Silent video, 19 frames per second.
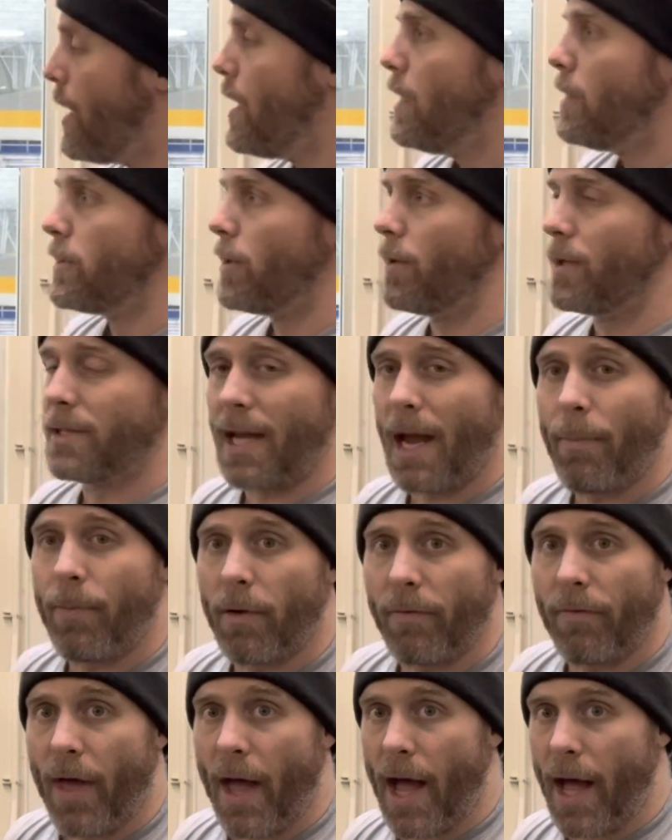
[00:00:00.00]
So example
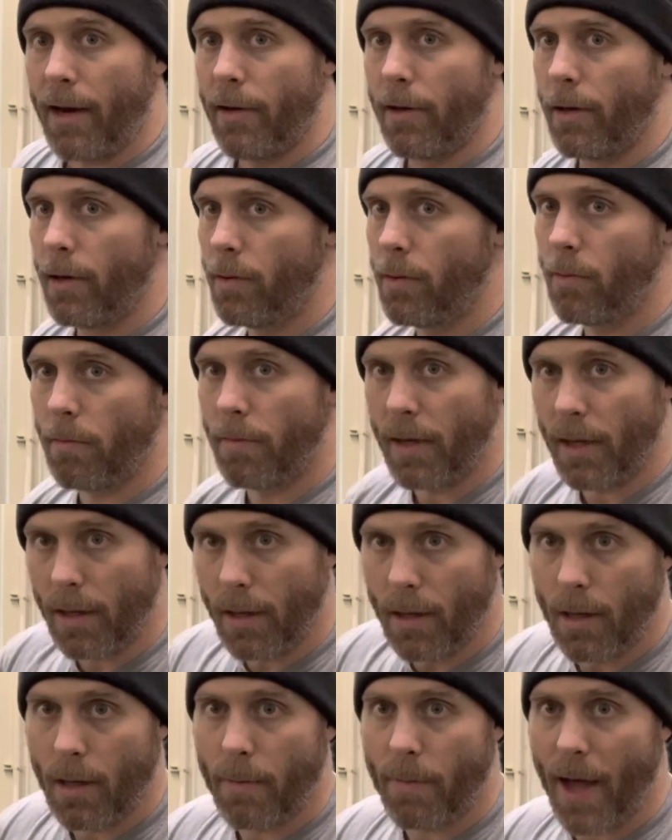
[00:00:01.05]
of that will be
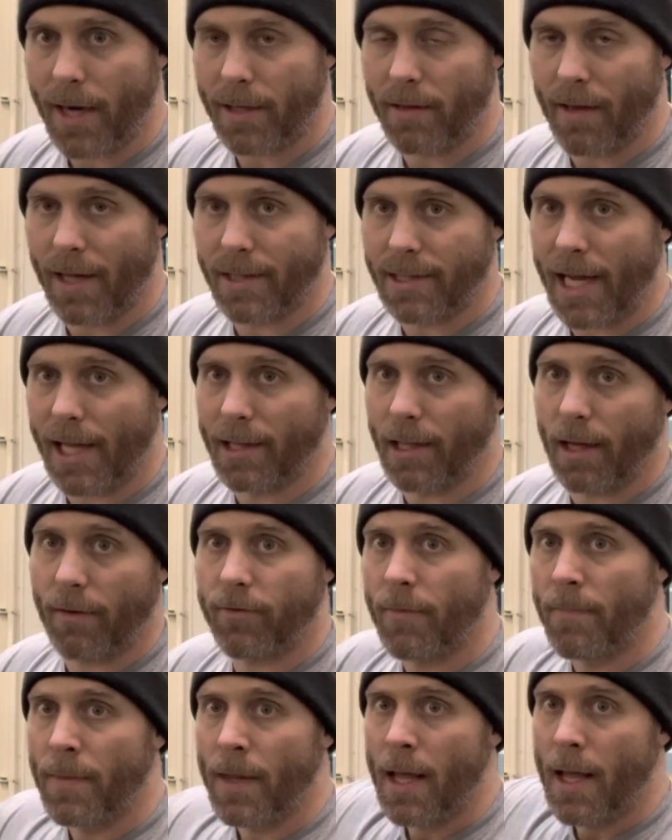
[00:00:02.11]
back to that deadlift,
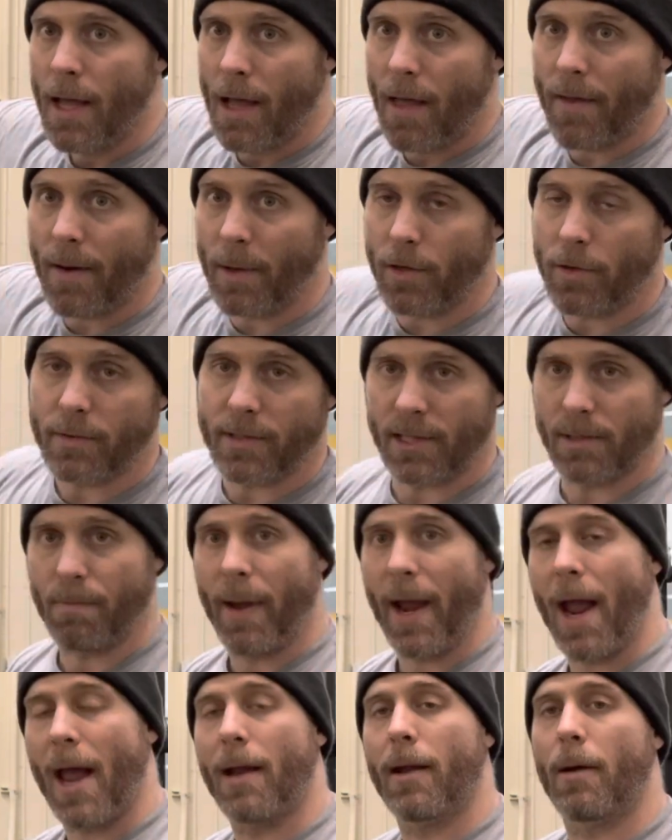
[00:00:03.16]
and then I'm gonna use this
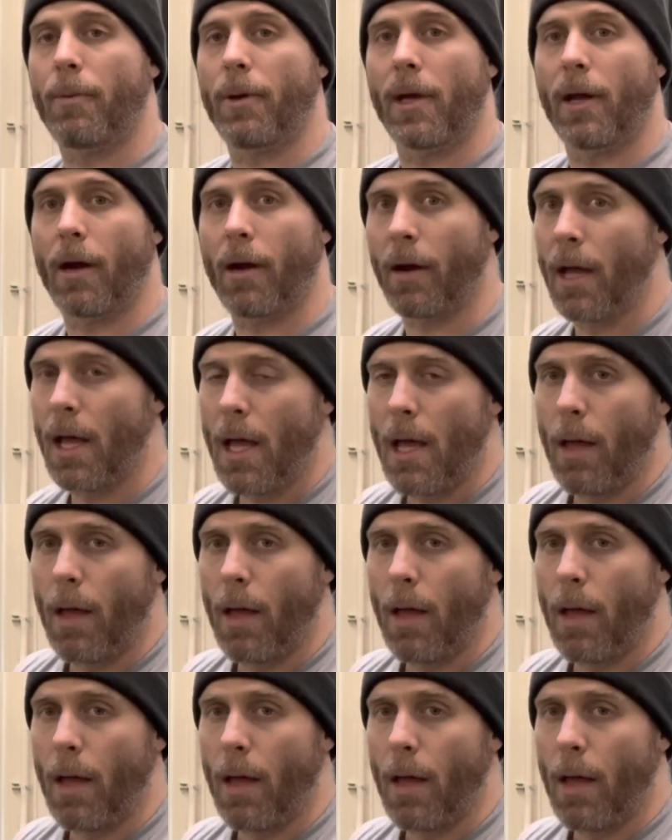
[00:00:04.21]
band up here.